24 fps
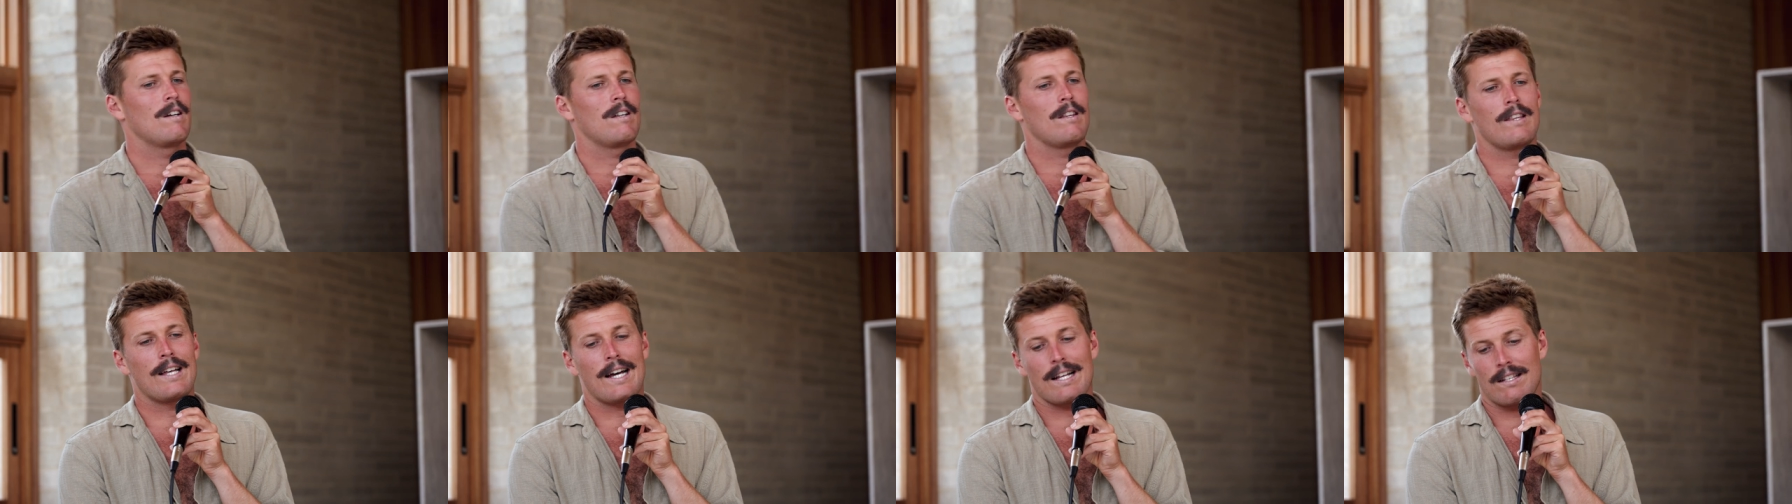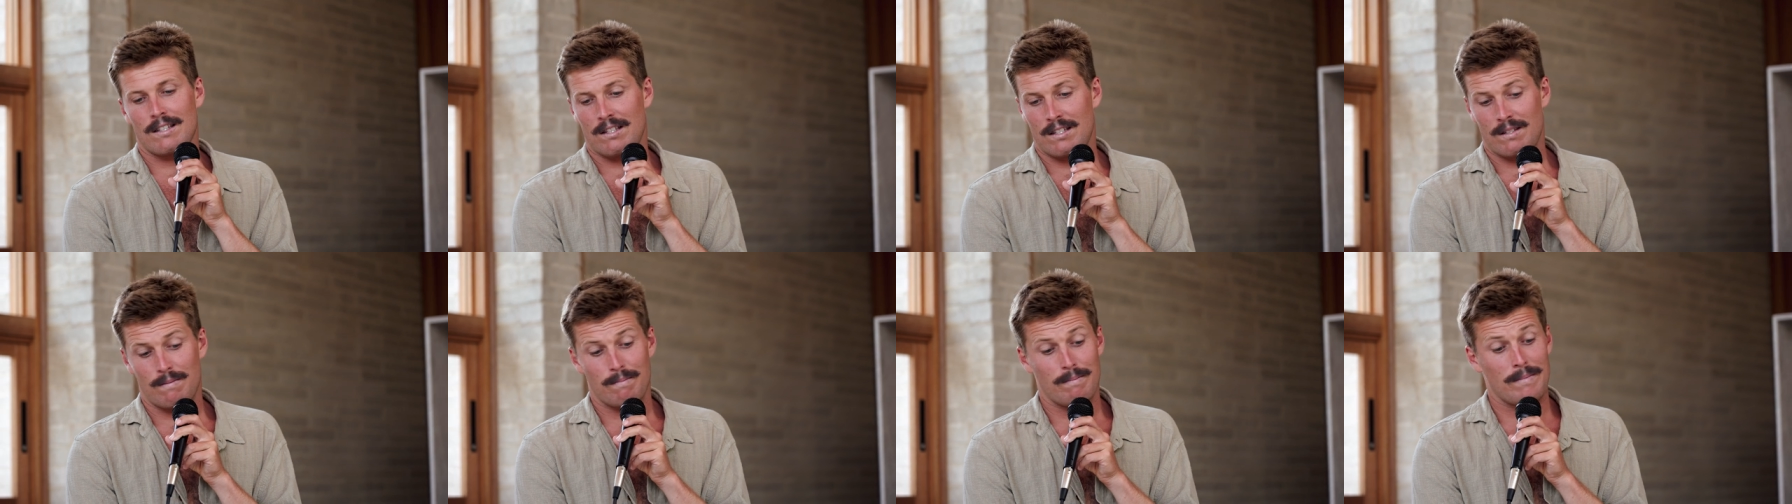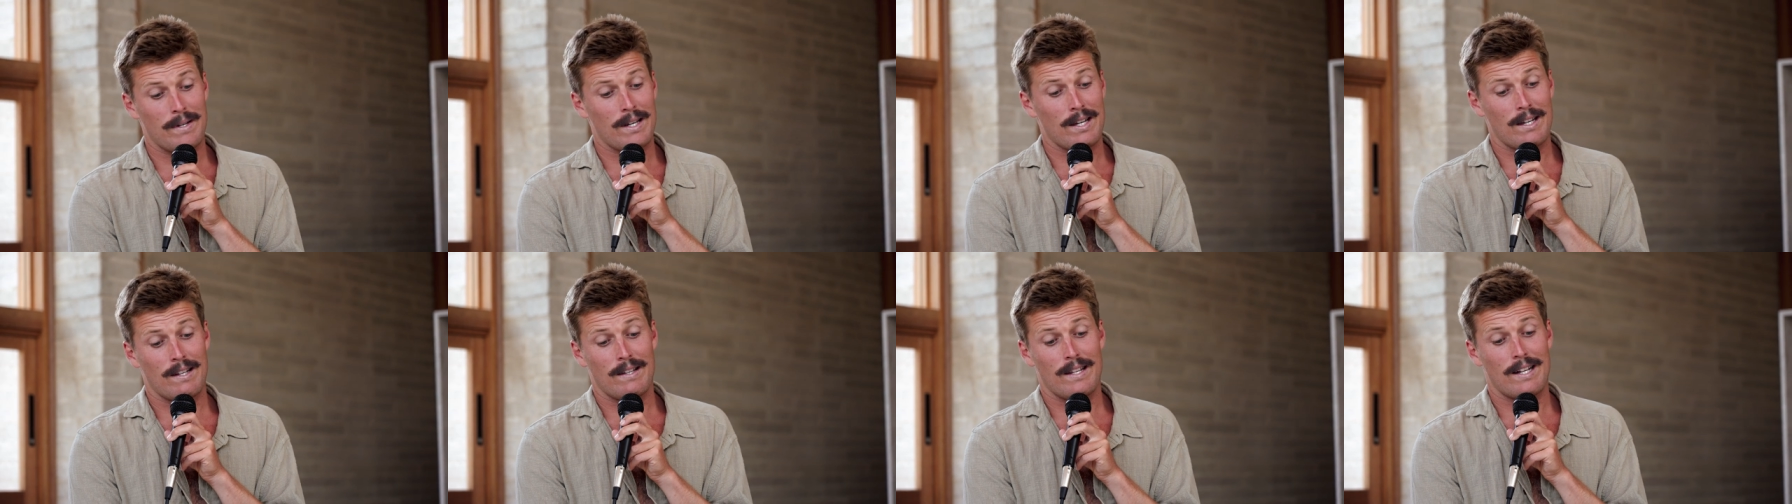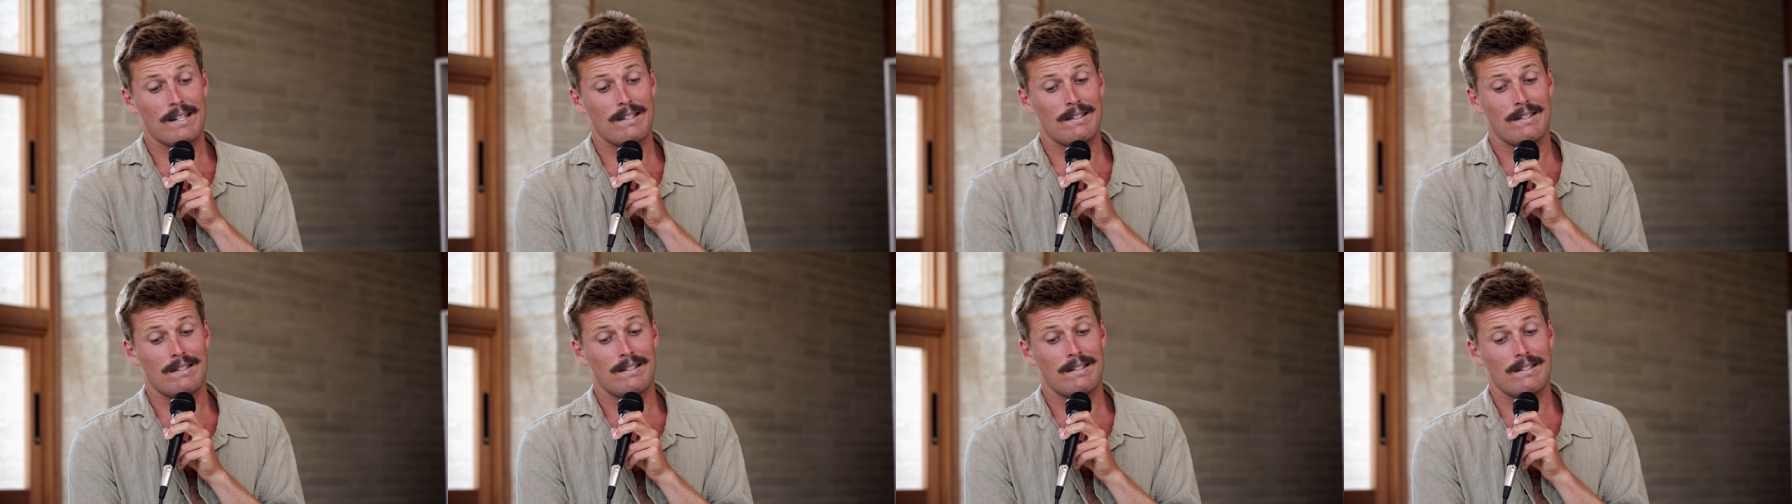that's man,
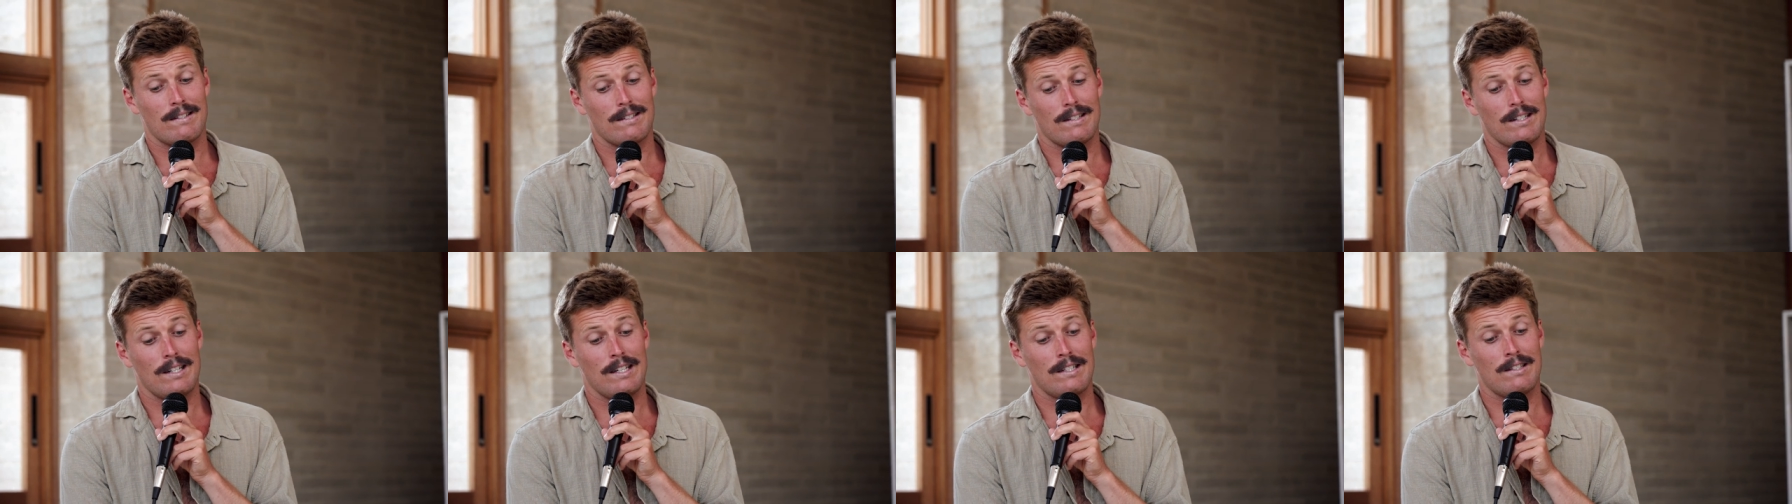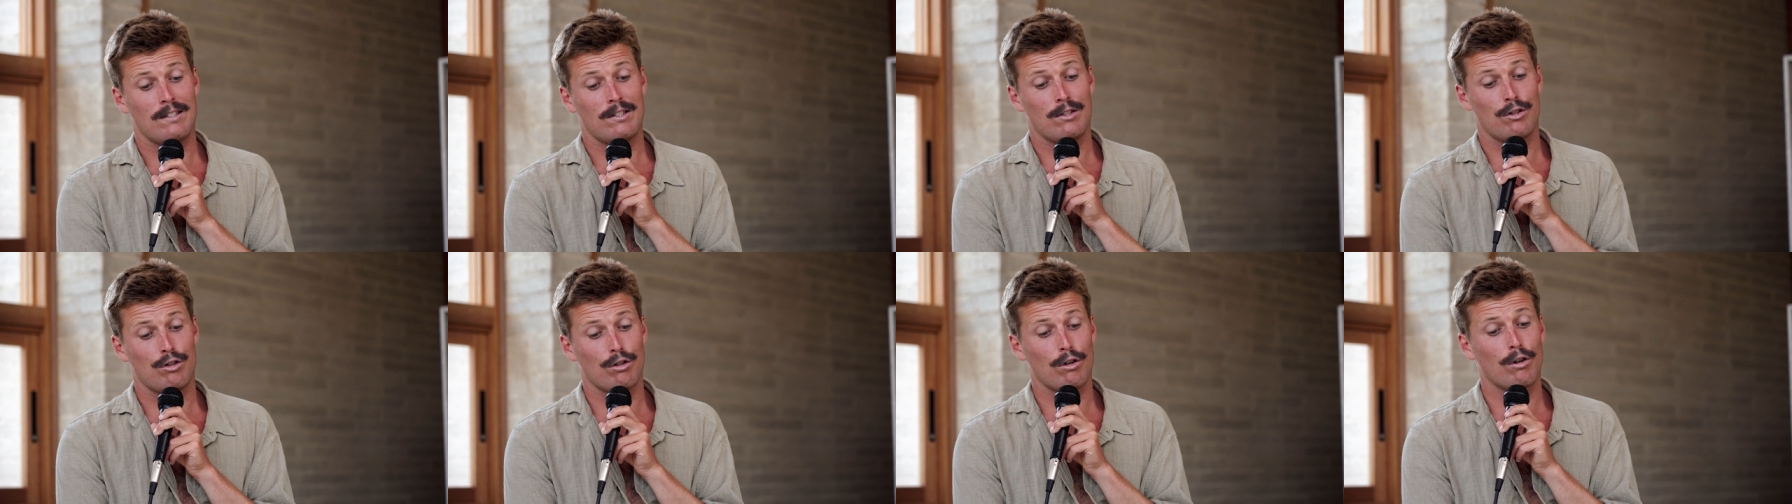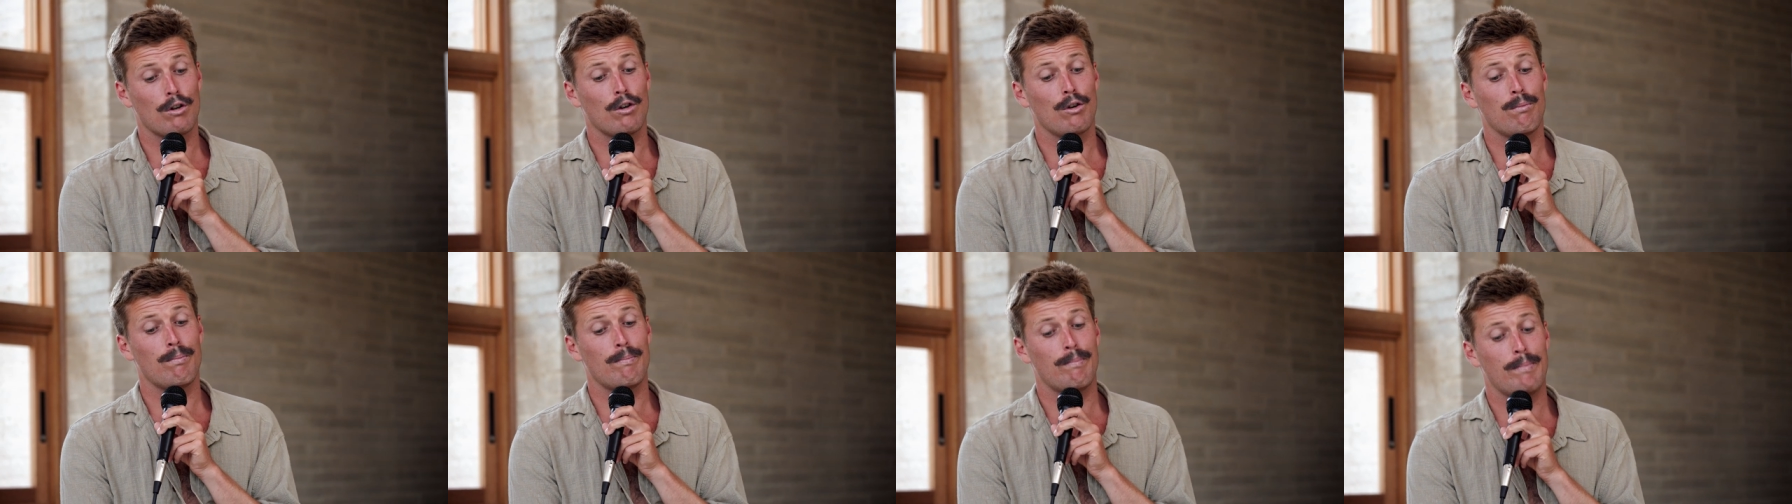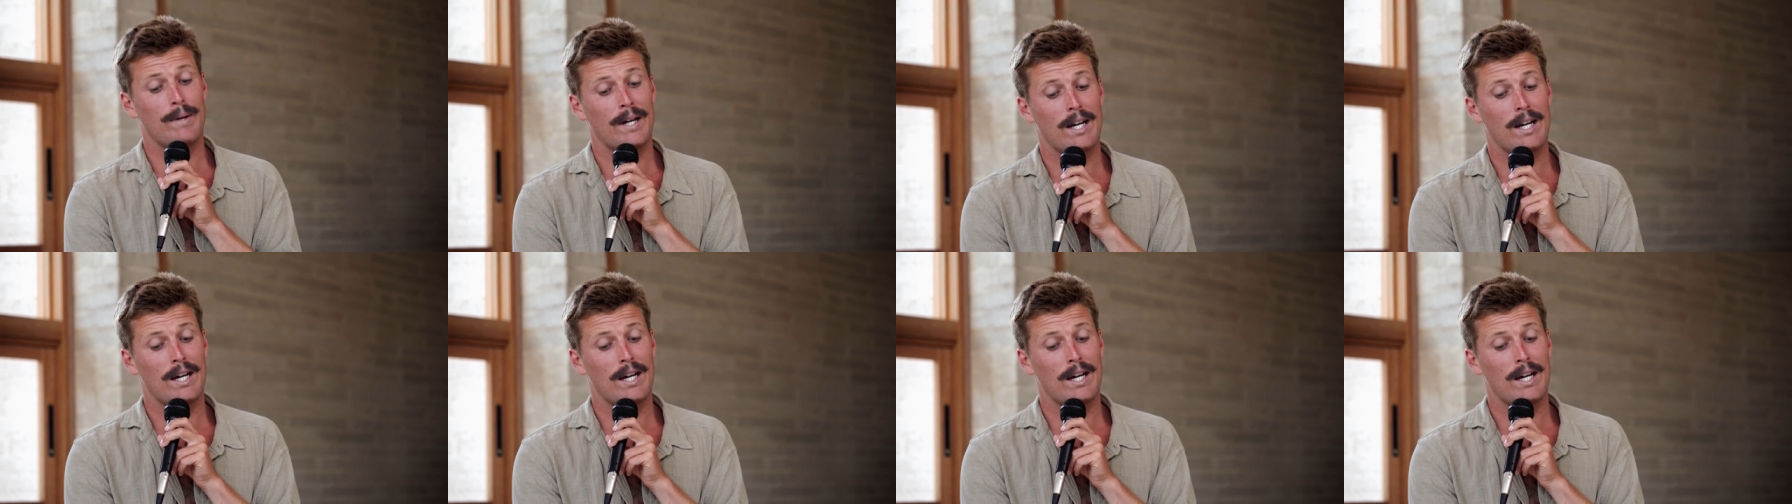that's it's so